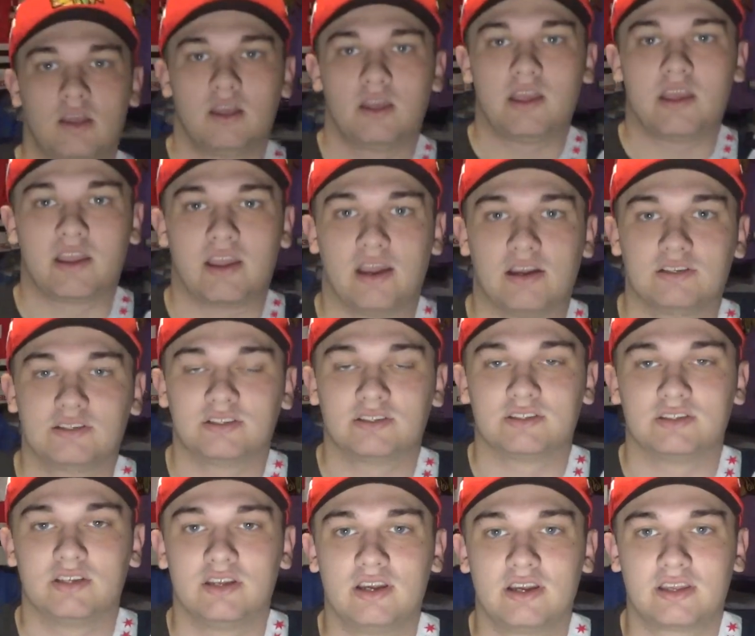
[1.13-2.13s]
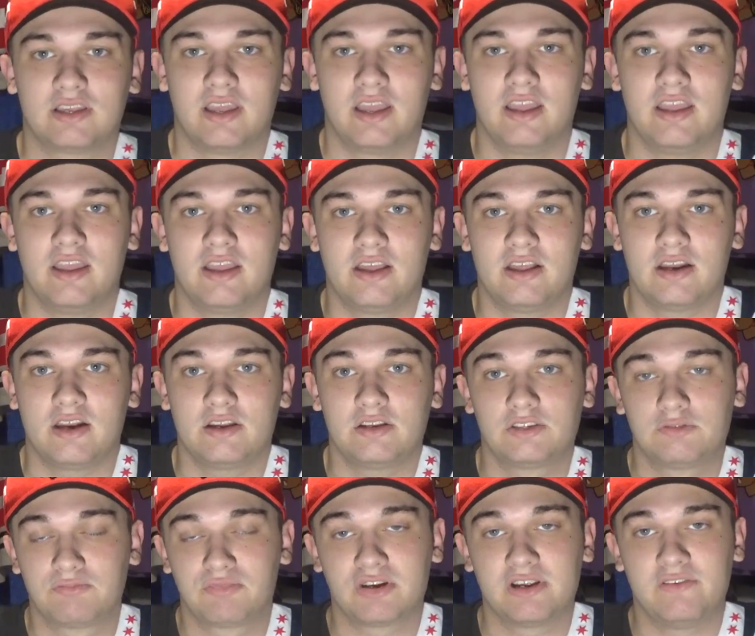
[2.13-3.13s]
Hey guys, it's Nick, and
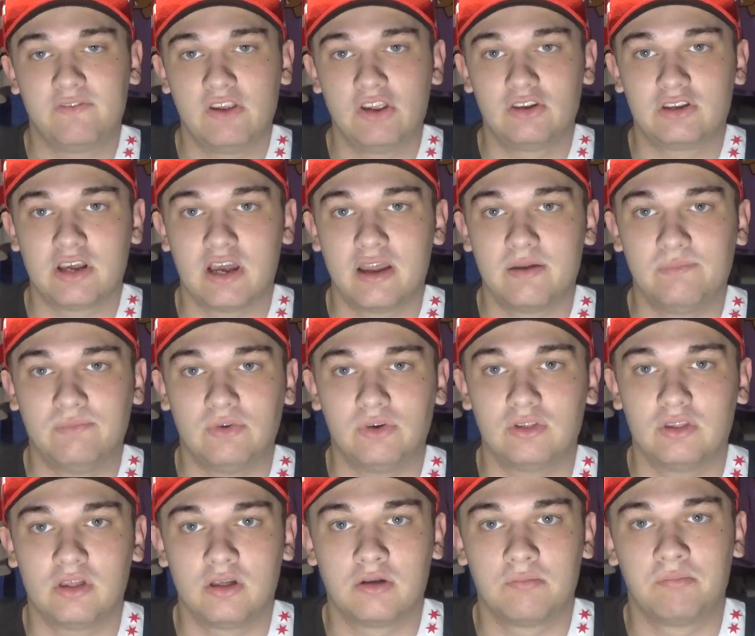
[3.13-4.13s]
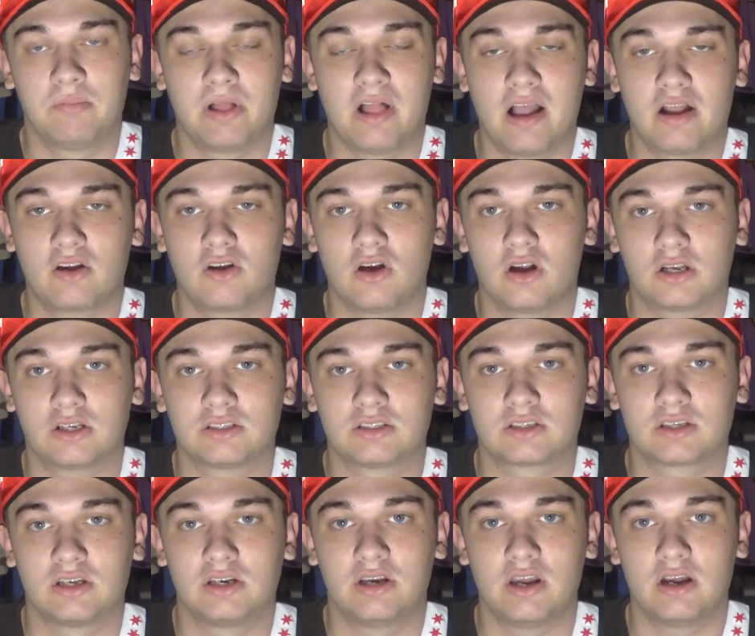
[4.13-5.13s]
it's preview time for the
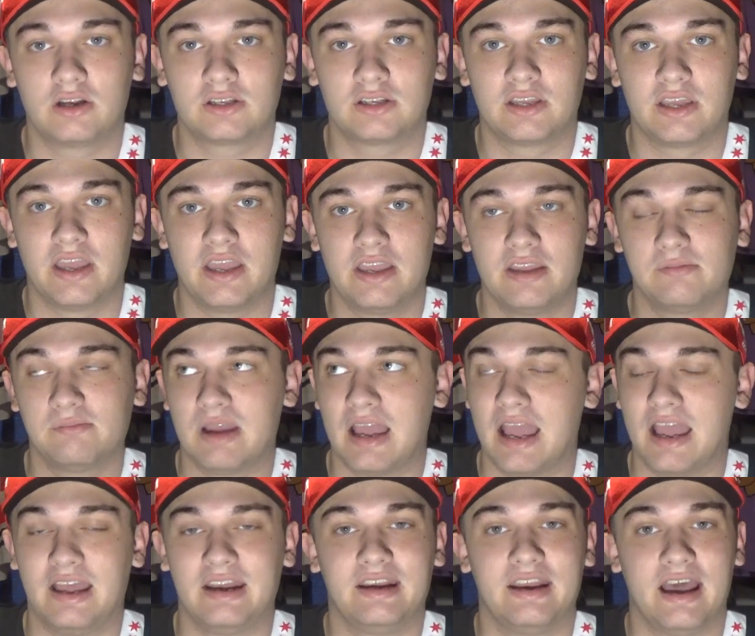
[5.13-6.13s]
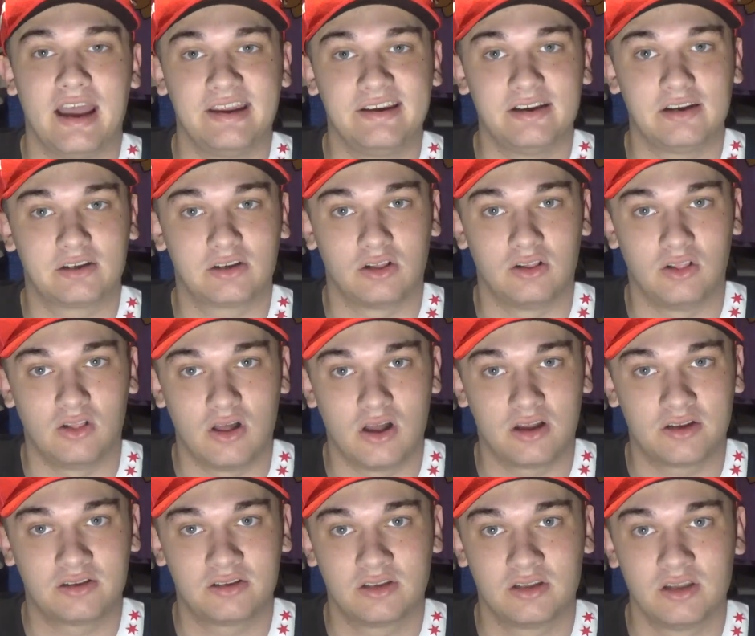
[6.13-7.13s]
Blackhawks Canuck game at 9
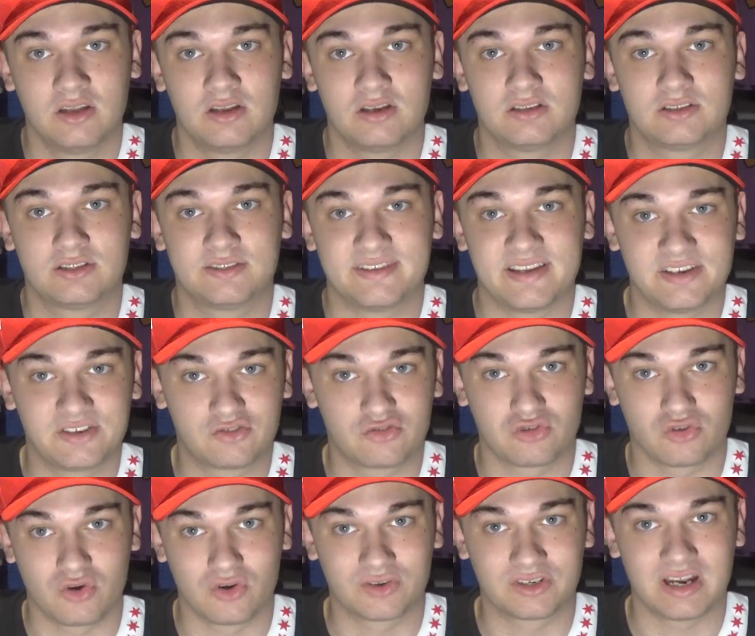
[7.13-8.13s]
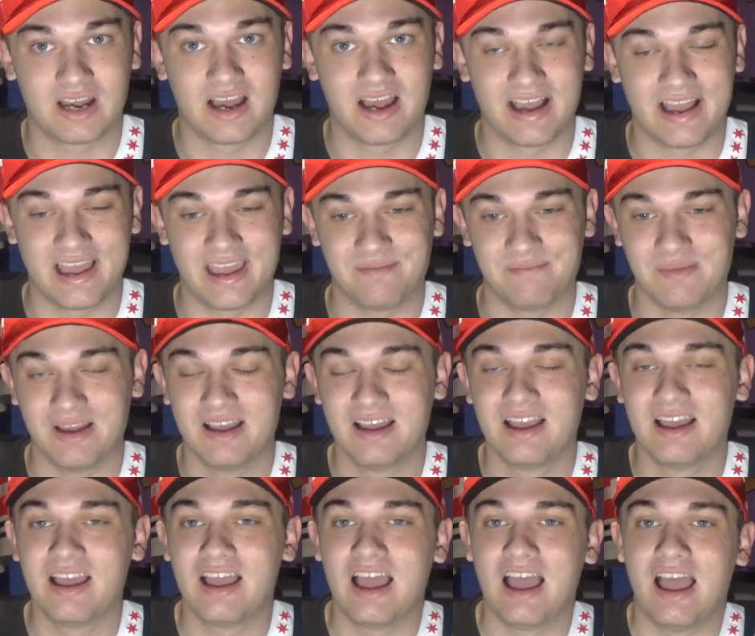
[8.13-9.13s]
o'clock Central Time.
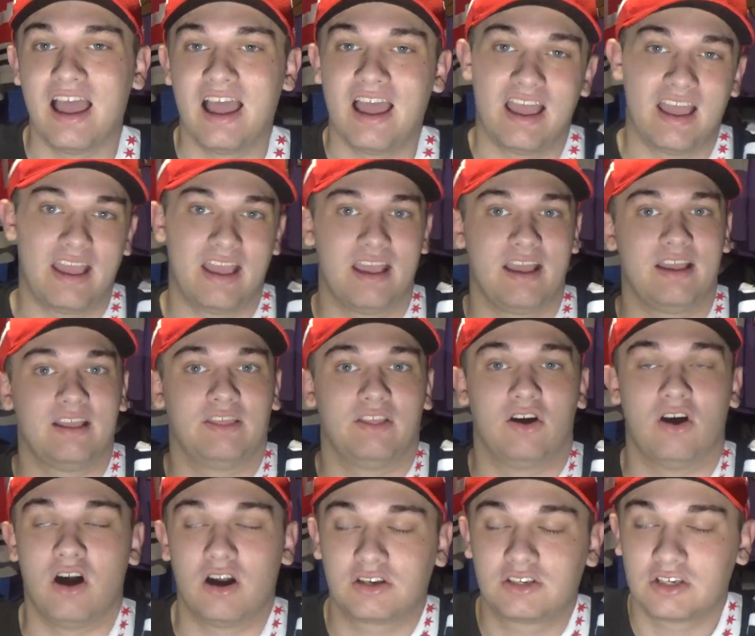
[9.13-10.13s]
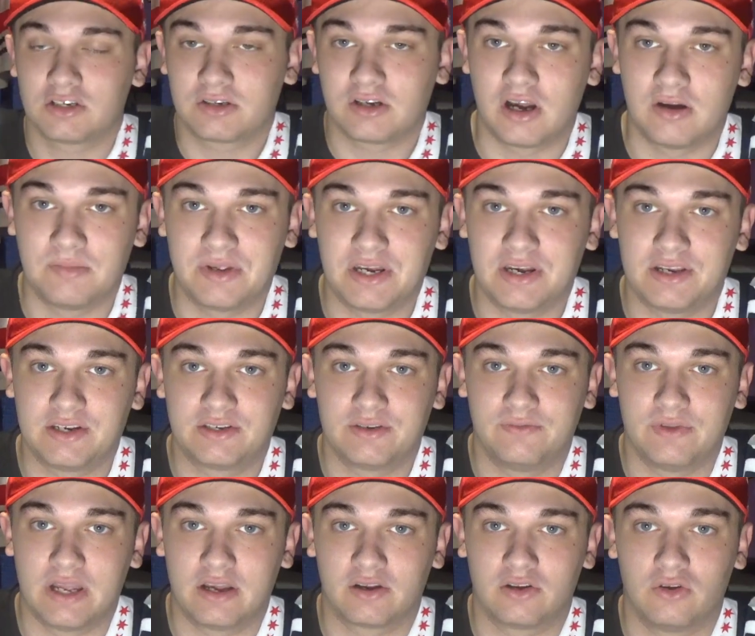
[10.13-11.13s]
Hawks are coming
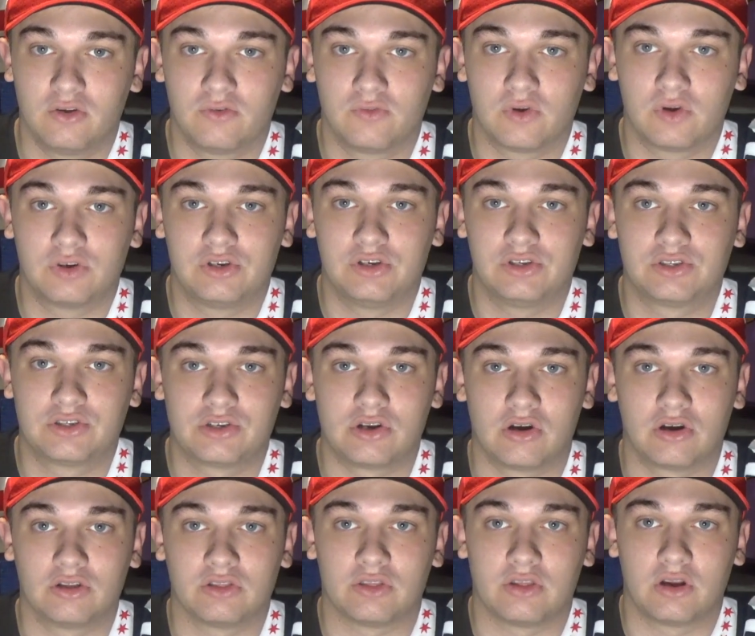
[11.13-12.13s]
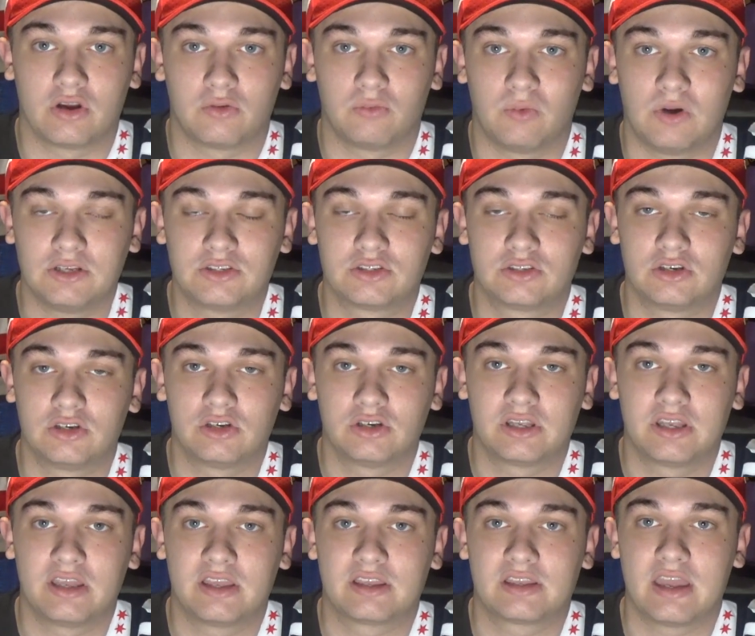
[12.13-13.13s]
into Vancouver to start their
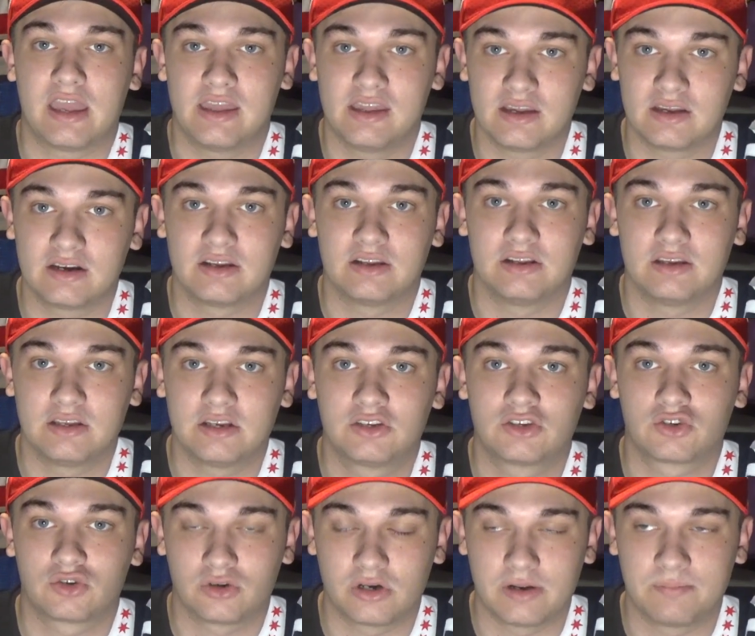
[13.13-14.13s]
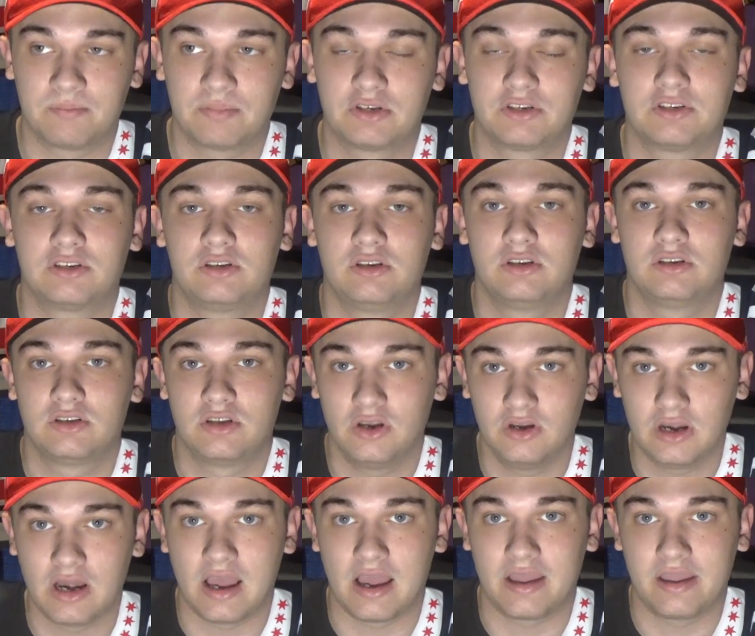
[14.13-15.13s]
Western Canada trip
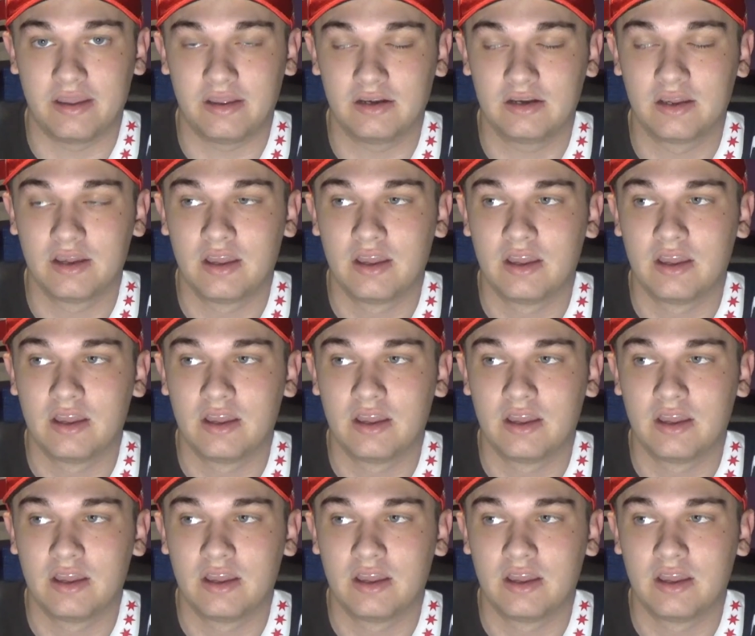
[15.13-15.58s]
tonight